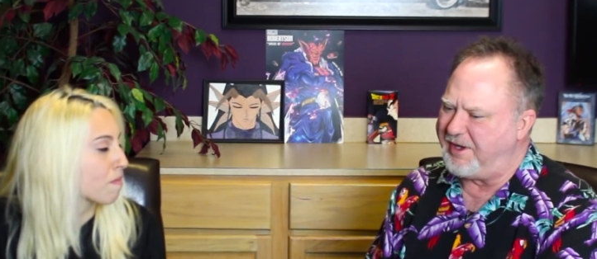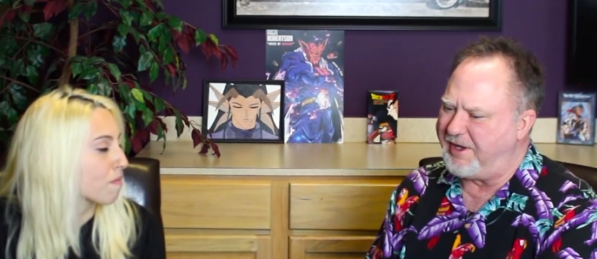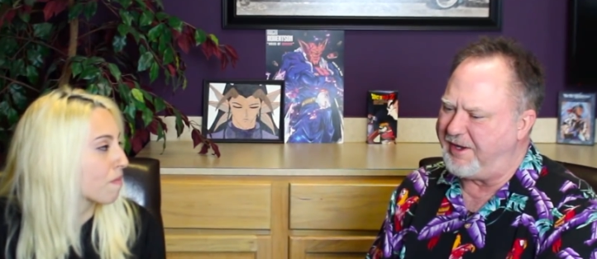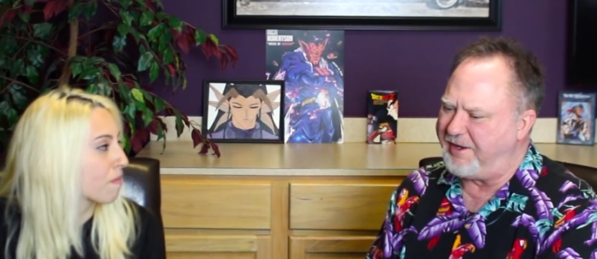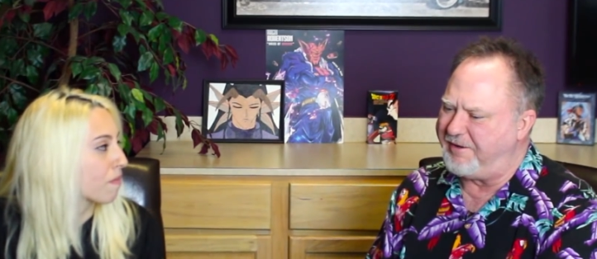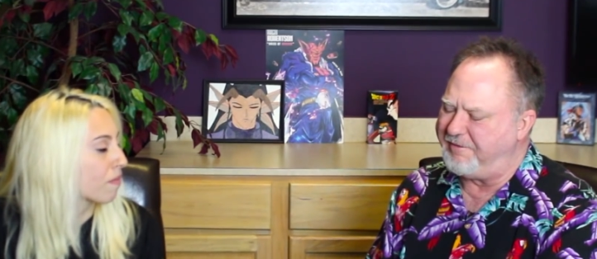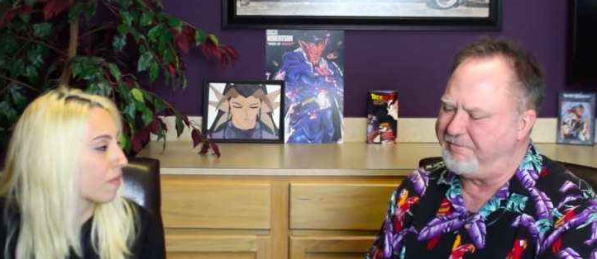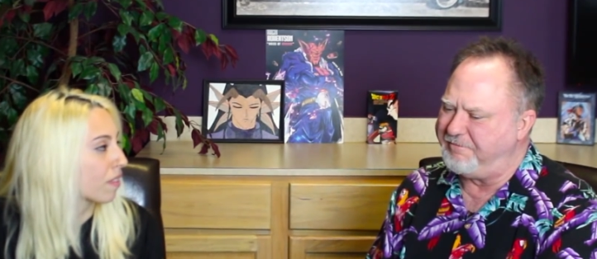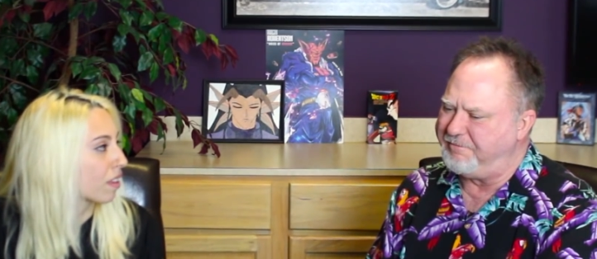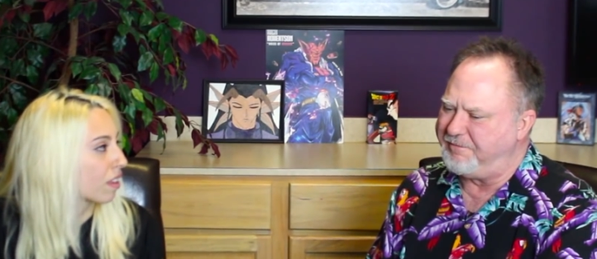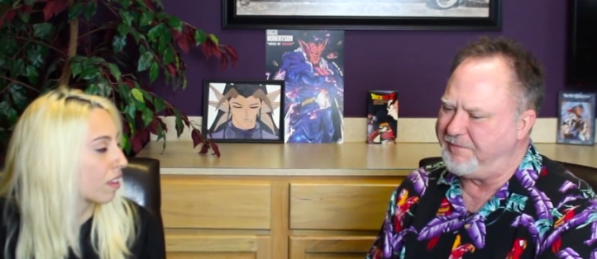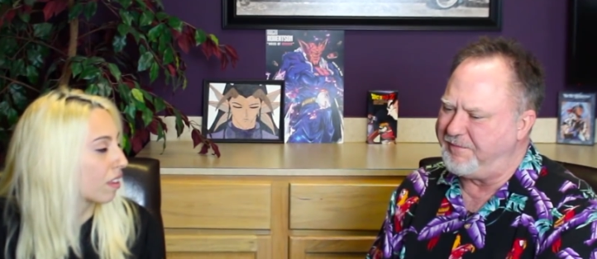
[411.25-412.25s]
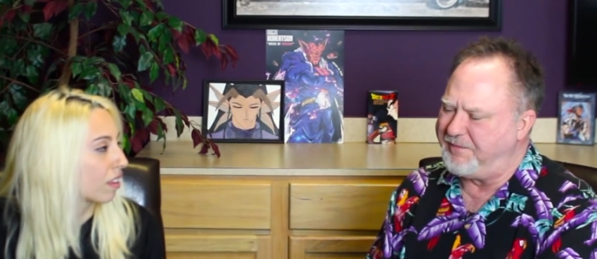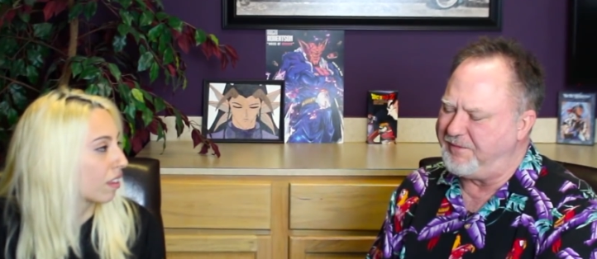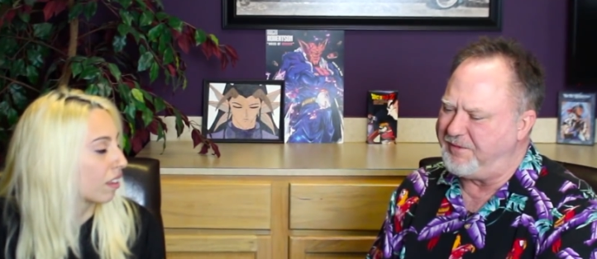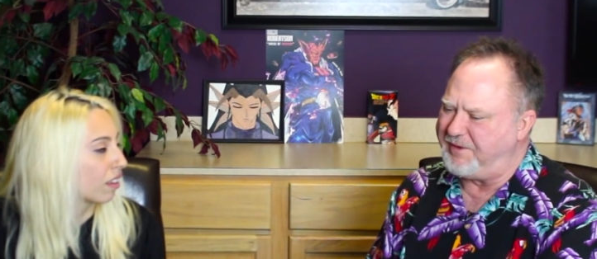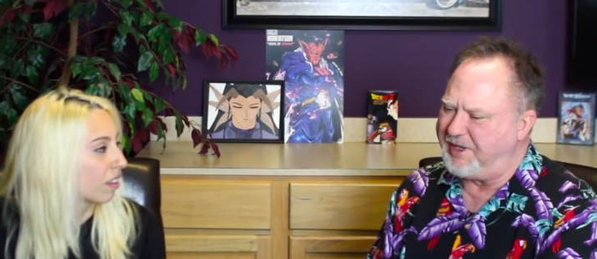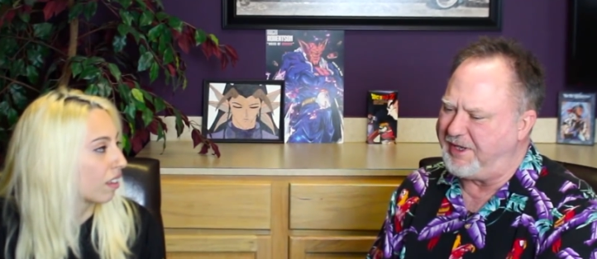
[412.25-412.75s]

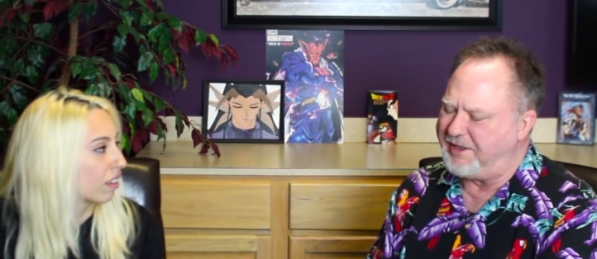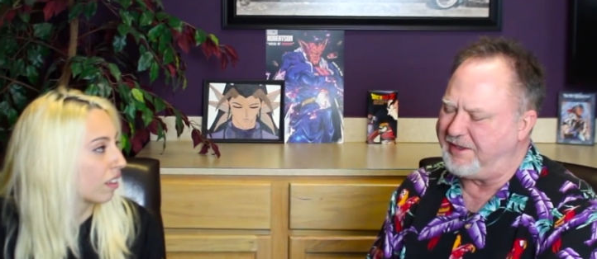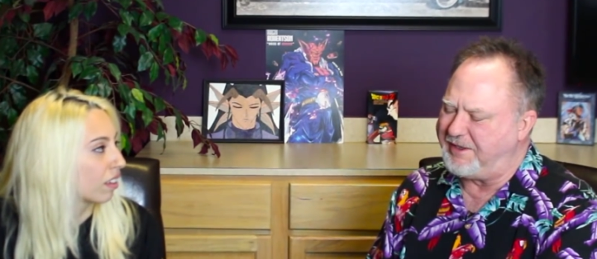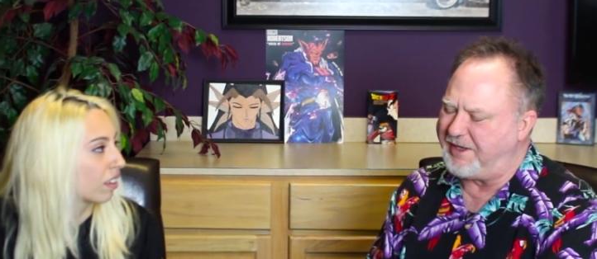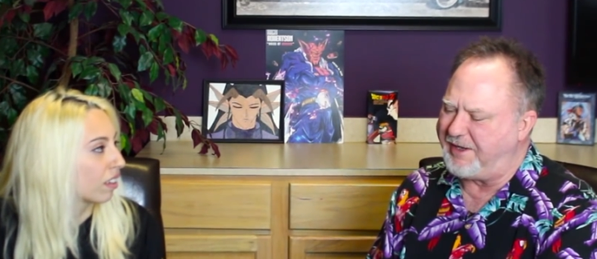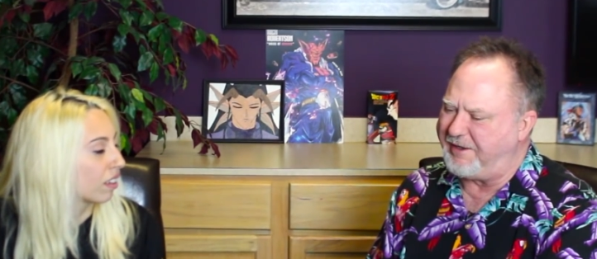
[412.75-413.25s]
Speaker 1: and